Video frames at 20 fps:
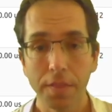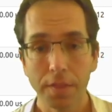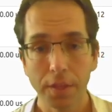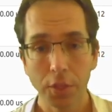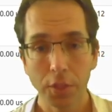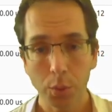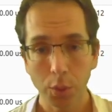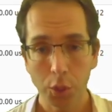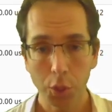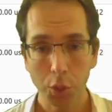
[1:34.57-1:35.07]

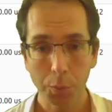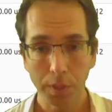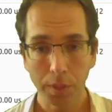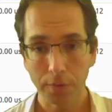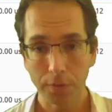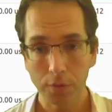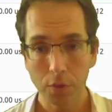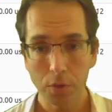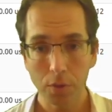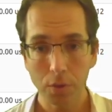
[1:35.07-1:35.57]
This sort of
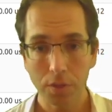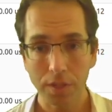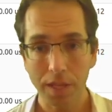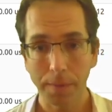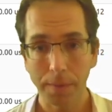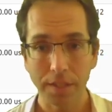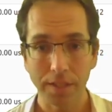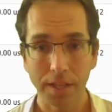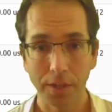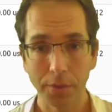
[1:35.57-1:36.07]
split view side
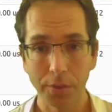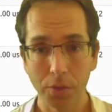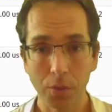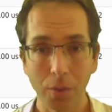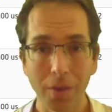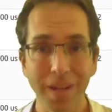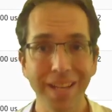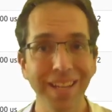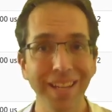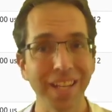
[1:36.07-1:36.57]
by side is
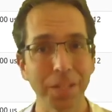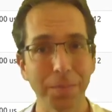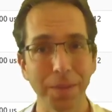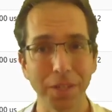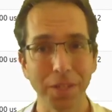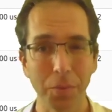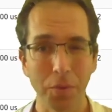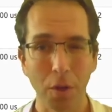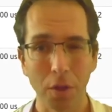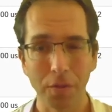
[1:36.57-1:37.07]
annoying,
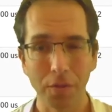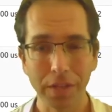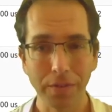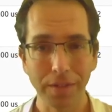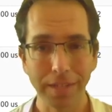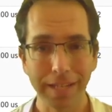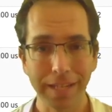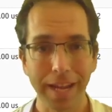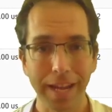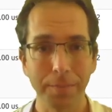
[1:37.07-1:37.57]
especially with all the
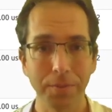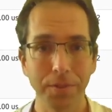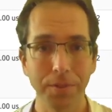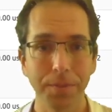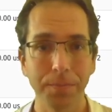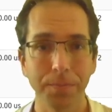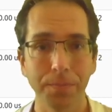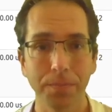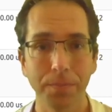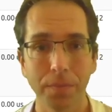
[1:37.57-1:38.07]
different
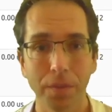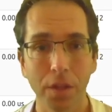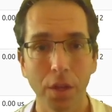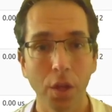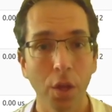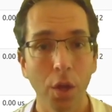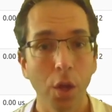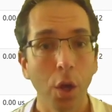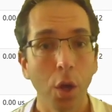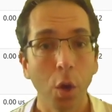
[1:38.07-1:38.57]
tabs.
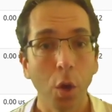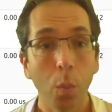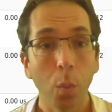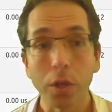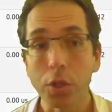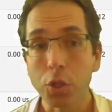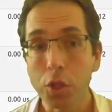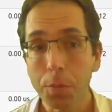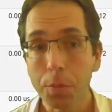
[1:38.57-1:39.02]
What